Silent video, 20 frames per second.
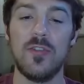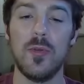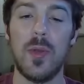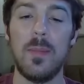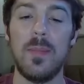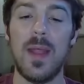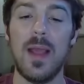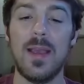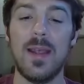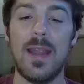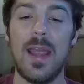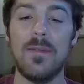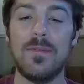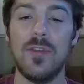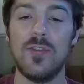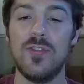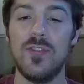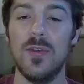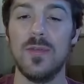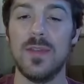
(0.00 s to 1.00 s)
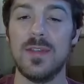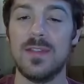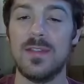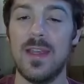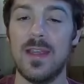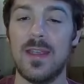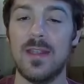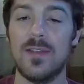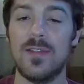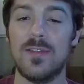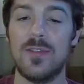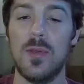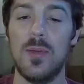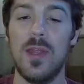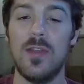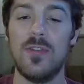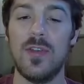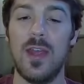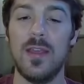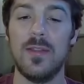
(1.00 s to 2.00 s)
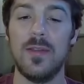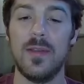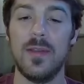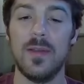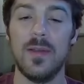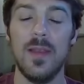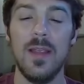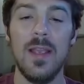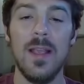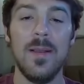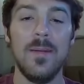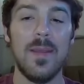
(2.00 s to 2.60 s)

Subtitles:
so I'm not going to have to shield the second Stone Edge either here.